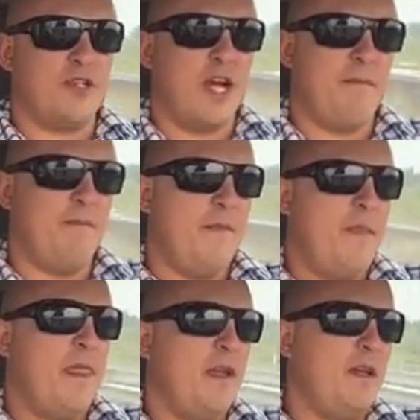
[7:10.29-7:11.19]
Um,
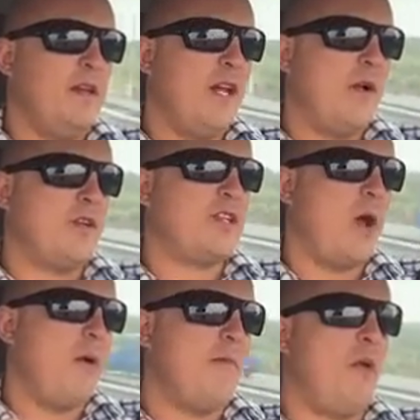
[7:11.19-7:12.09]
You know, it's
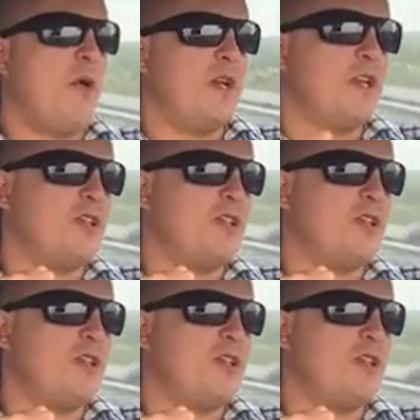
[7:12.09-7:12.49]
so important to